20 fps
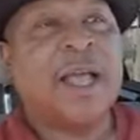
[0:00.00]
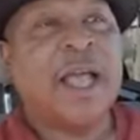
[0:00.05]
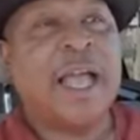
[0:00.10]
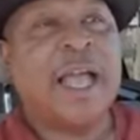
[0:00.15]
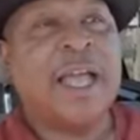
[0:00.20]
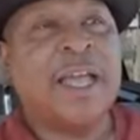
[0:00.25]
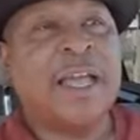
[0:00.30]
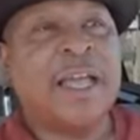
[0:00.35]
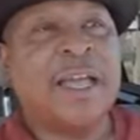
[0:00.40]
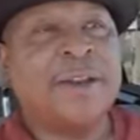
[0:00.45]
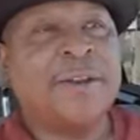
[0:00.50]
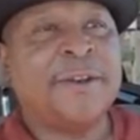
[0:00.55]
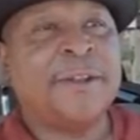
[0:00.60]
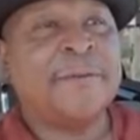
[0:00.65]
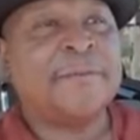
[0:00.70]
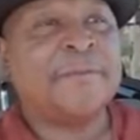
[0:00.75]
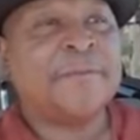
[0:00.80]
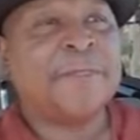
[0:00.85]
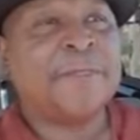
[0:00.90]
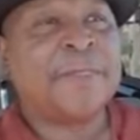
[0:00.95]

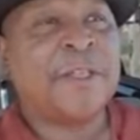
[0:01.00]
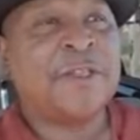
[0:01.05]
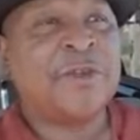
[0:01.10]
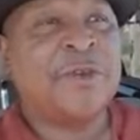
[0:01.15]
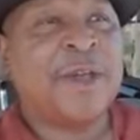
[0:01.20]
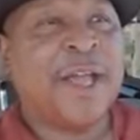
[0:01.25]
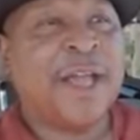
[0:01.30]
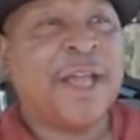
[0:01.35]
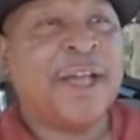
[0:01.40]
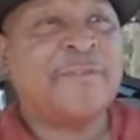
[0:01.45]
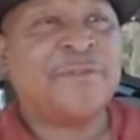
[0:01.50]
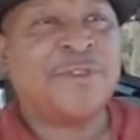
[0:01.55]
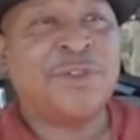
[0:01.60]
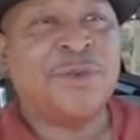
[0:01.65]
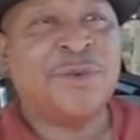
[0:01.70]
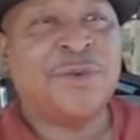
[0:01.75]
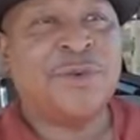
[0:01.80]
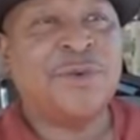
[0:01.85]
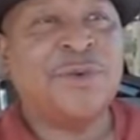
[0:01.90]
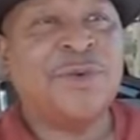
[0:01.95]
And you have
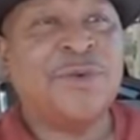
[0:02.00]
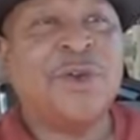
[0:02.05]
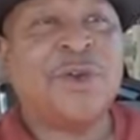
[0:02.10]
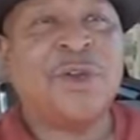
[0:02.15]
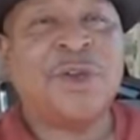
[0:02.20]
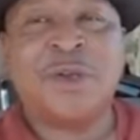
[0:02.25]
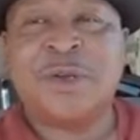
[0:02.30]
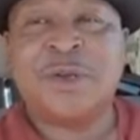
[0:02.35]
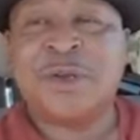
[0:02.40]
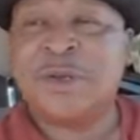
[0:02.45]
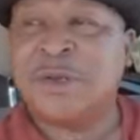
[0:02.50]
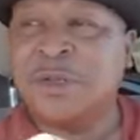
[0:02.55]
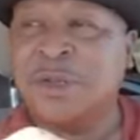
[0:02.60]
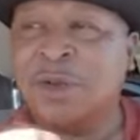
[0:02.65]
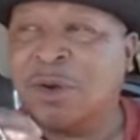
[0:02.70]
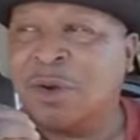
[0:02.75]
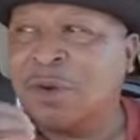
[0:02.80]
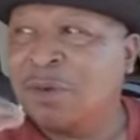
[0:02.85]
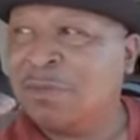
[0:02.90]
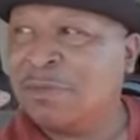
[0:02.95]
to, you
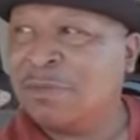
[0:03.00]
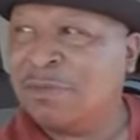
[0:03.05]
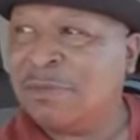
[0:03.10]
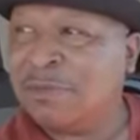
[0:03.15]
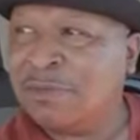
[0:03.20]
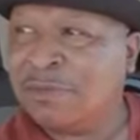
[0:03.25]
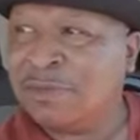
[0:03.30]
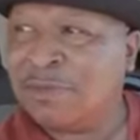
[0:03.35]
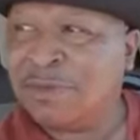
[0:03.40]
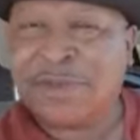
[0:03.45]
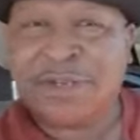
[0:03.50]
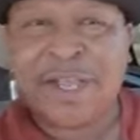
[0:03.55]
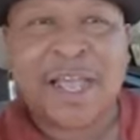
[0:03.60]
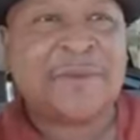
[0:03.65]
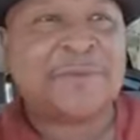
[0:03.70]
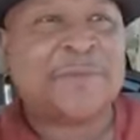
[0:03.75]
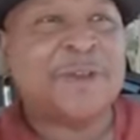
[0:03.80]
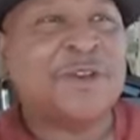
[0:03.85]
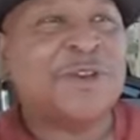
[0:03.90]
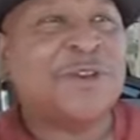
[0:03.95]
know,
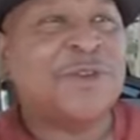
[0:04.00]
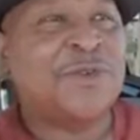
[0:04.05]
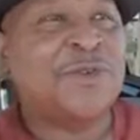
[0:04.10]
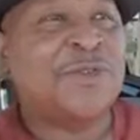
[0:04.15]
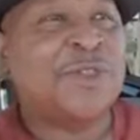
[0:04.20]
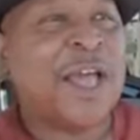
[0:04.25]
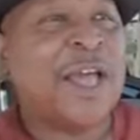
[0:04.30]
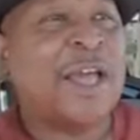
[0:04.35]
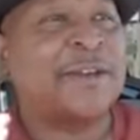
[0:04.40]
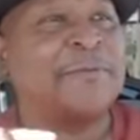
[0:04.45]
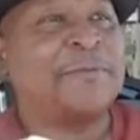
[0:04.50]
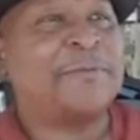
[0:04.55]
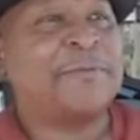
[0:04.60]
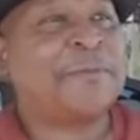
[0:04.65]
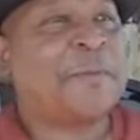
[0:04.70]
tap into that